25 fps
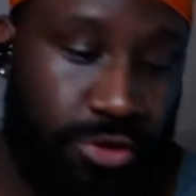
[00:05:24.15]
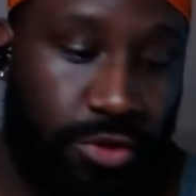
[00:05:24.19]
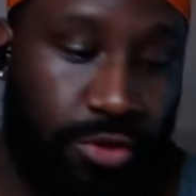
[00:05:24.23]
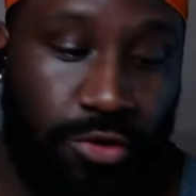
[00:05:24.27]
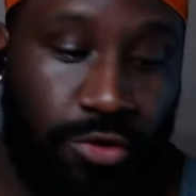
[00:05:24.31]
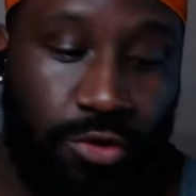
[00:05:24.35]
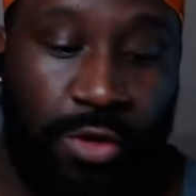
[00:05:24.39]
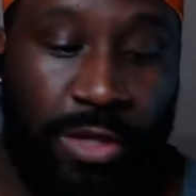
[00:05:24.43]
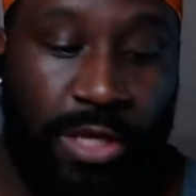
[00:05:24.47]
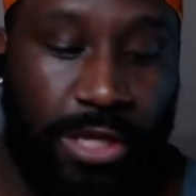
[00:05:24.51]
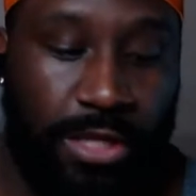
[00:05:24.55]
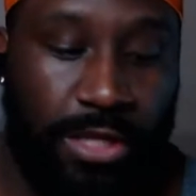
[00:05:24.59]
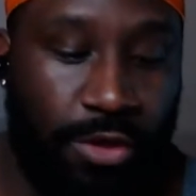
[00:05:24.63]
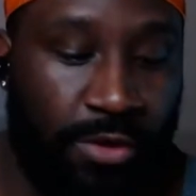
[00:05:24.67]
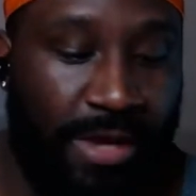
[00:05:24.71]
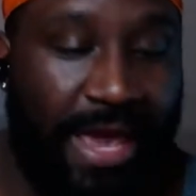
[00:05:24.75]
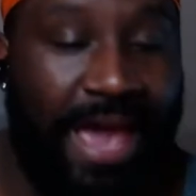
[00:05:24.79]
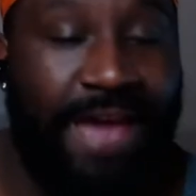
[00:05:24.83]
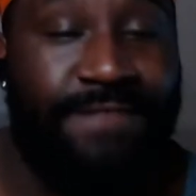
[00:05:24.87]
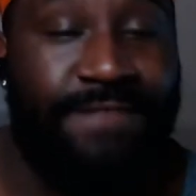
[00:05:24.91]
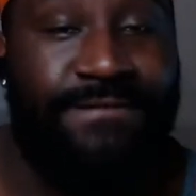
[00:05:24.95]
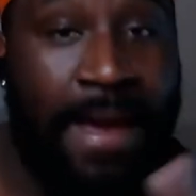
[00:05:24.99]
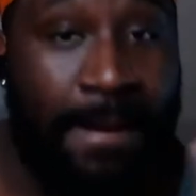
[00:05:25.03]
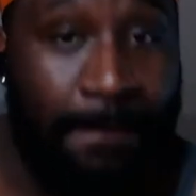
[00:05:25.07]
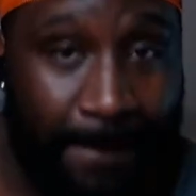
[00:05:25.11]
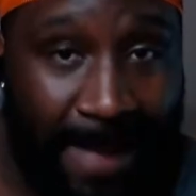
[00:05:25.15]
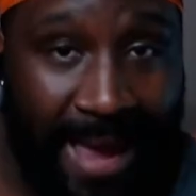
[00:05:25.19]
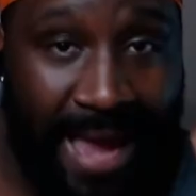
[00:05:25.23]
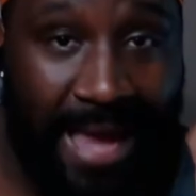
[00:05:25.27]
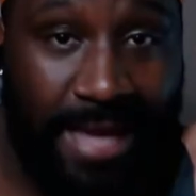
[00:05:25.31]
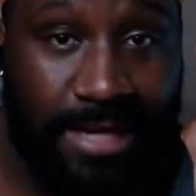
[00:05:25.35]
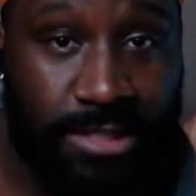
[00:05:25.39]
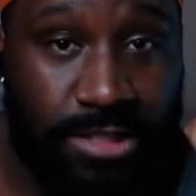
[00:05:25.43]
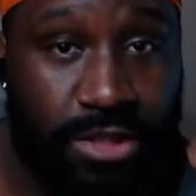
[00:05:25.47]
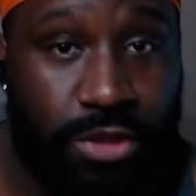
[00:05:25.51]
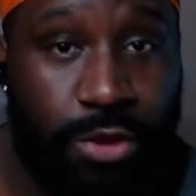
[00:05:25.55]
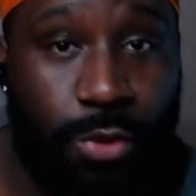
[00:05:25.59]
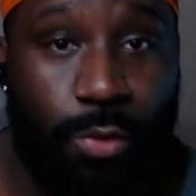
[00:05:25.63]
You can have that
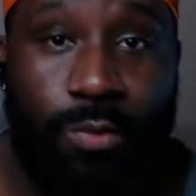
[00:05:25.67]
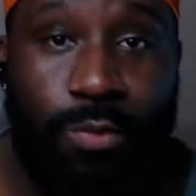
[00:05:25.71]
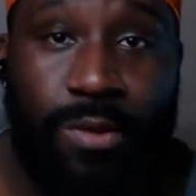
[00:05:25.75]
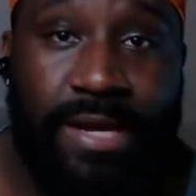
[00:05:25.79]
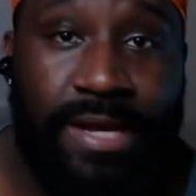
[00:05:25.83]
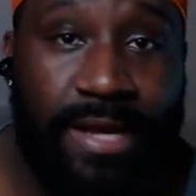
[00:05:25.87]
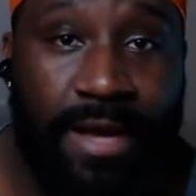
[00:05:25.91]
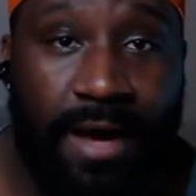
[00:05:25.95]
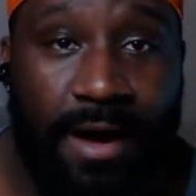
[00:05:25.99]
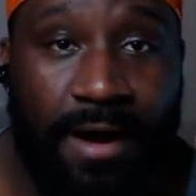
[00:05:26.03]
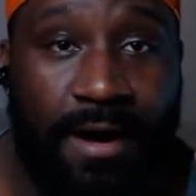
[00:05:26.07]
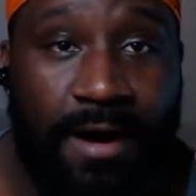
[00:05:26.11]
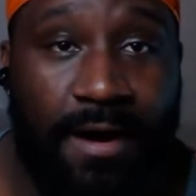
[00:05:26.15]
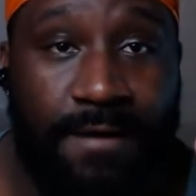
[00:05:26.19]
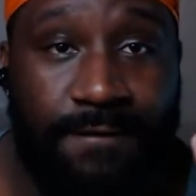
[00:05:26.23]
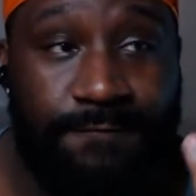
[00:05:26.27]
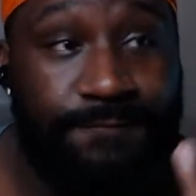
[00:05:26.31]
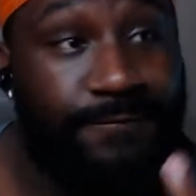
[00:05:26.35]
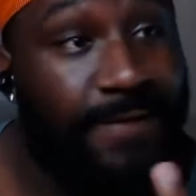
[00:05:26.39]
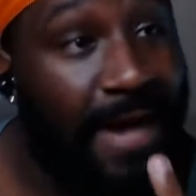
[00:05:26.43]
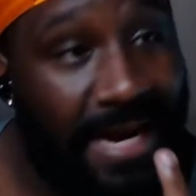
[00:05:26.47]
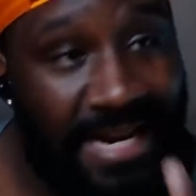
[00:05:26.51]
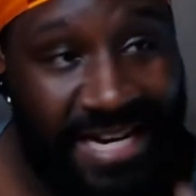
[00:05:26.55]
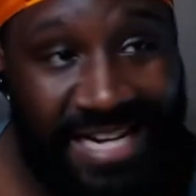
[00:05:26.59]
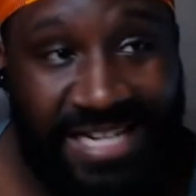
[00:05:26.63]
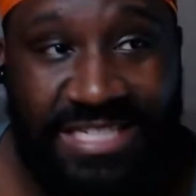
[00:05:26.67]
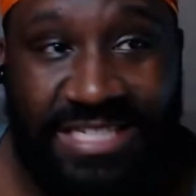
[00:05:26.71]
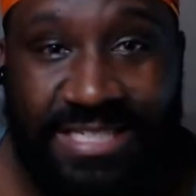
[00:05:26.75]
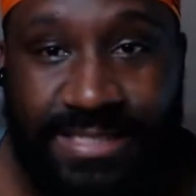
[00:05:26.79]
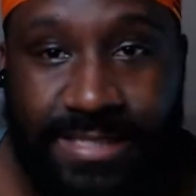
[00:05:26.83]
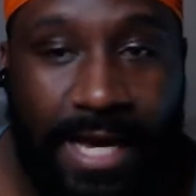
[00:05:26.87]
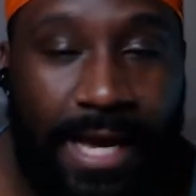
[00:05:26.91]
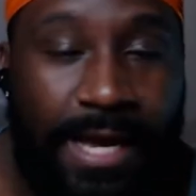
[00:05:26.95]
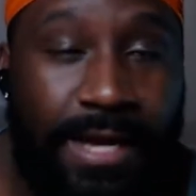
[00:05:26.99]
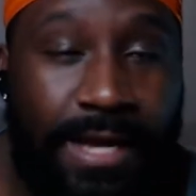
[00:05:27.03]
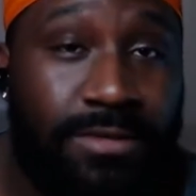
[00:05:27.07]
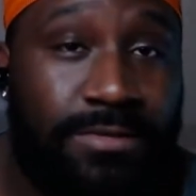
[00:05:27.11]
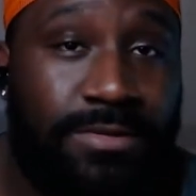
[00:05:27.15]
max 3 fighting
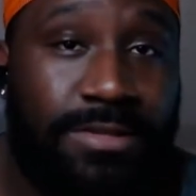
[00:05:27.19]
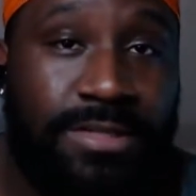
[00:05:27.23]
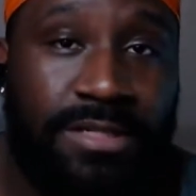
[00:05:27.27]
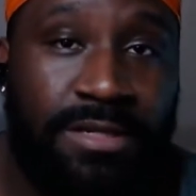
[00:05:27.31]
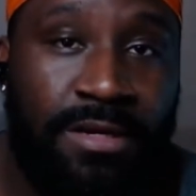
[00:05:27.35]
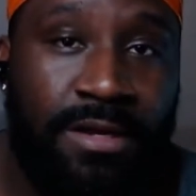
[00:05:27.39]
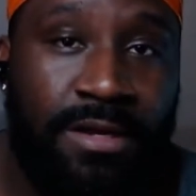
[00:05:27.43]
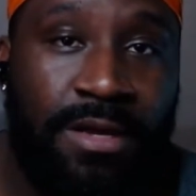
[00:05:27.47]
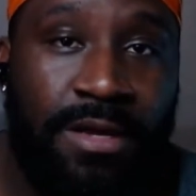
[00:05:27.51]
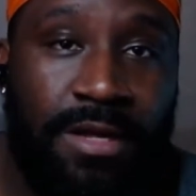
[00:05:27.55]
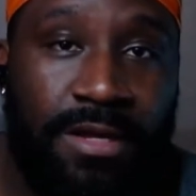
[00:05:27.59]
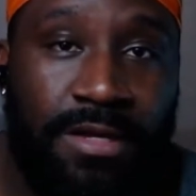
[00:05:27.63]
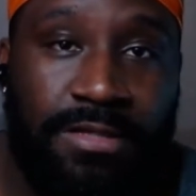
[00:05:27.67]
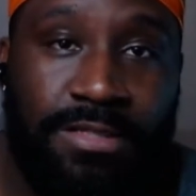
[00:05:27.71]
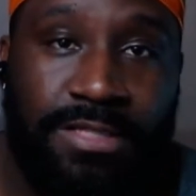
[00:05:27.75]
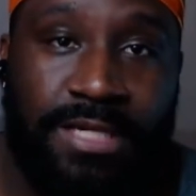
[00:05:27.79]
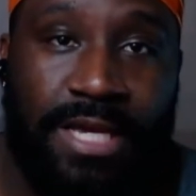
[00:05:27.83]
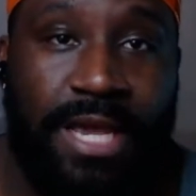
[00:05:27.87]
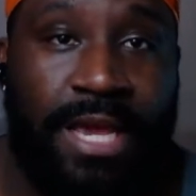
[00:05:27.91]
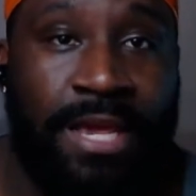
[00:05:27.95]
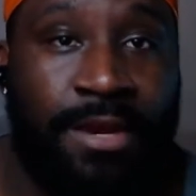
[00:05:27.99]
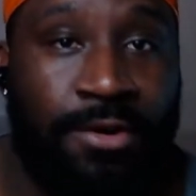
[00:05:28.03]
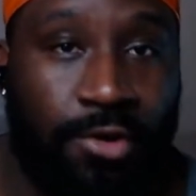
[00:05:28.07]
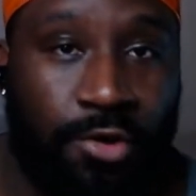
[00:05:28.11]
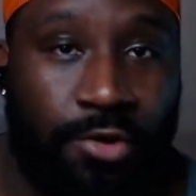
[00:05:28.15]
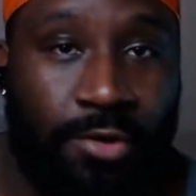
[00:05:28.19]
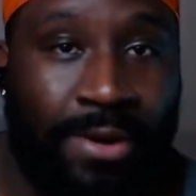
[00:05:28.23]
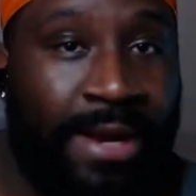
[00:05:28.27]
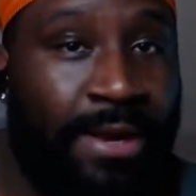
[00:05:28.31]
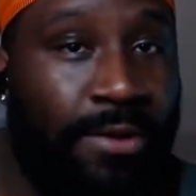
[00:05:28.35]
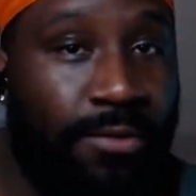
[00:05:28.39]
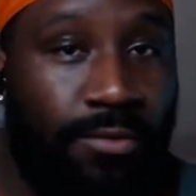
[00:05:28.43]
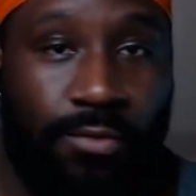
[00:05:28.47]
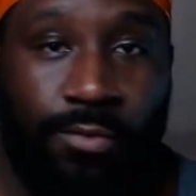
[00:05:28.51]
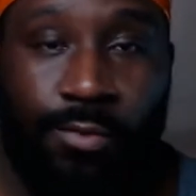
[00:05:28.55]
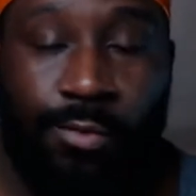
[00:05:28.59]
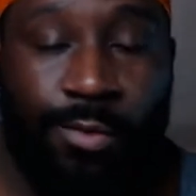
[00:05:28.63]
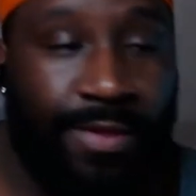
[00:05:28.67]
styles to integrate
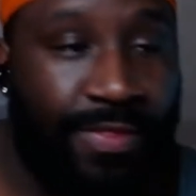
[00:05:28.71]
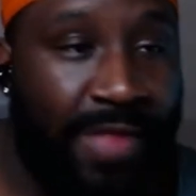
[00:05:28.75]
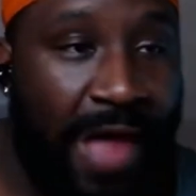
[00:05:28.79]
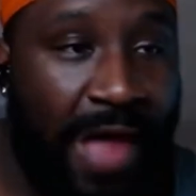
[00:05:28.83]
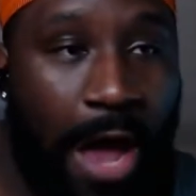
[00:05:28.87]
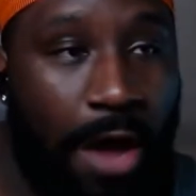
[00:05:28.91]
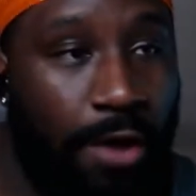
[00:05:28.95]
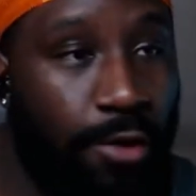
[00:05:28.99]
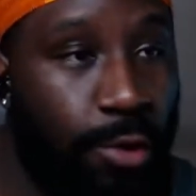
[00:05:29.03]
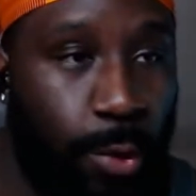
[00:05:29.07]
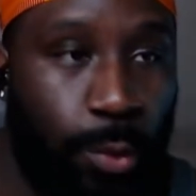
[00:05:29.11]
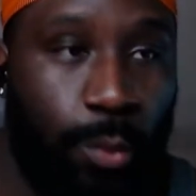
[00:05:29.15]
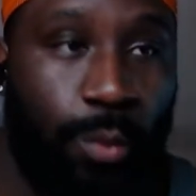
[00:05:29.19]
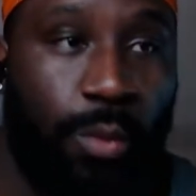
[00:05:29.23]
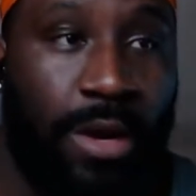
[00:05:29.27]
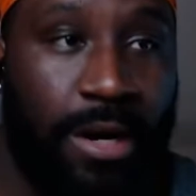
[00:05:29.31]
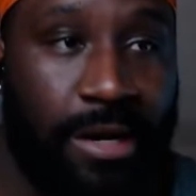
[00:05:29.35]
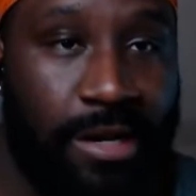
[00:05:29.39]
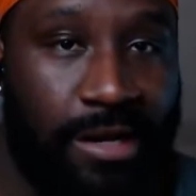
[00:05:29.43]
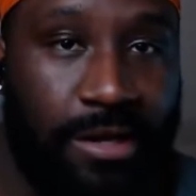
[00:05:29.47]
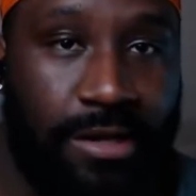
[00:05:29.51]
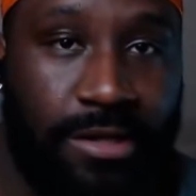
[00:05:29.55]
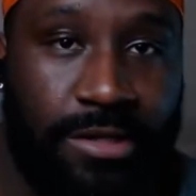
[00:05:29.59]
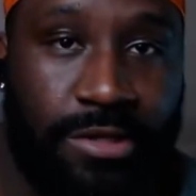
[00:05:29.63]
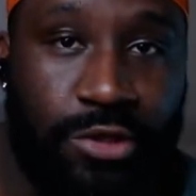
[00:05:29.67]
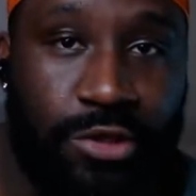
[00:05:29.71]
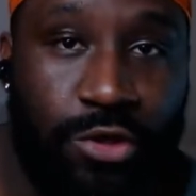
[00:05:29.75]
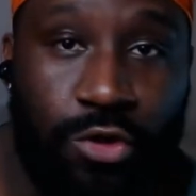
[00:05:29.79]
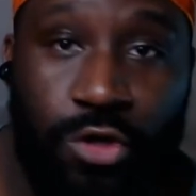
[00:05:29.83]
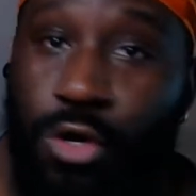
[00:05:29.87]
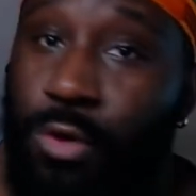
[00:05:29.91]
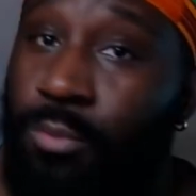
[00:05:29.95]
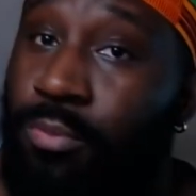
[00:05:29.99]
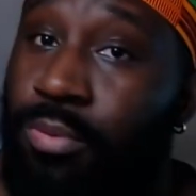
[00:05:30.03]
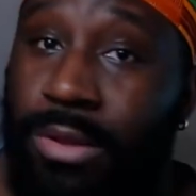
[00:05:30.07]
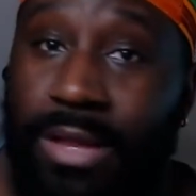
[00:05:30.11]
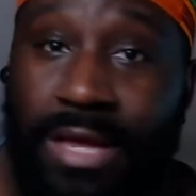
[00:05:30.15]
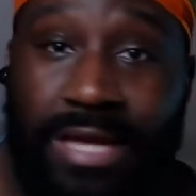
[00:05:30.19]
with how you want to do your
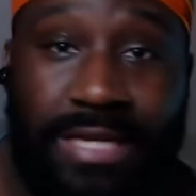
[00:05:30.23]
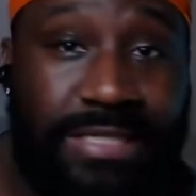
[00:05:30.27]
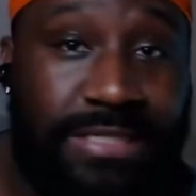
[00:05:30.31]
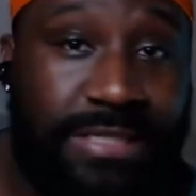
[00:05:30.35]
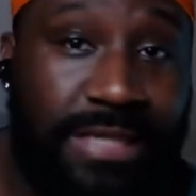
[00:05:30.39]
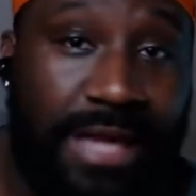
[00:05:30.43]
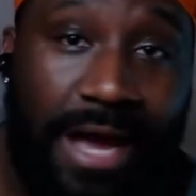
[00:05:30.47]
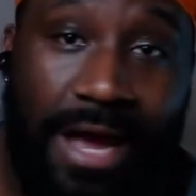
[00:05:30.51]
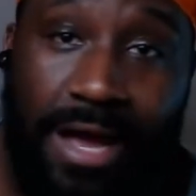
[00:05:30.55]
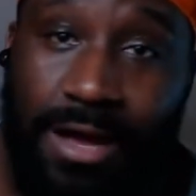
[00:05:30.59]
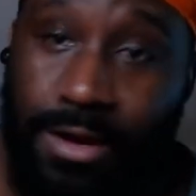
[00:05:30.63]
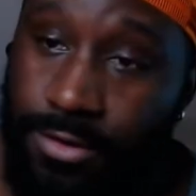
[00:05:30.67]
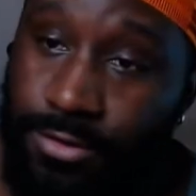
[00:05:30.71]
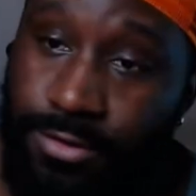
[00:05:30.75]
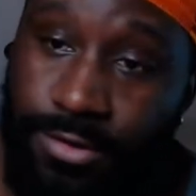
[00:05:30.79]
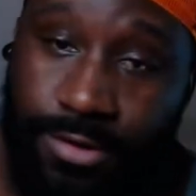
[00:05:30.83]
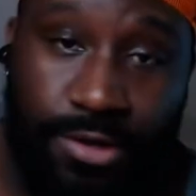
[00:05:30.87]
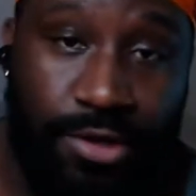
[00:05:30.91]
play styles.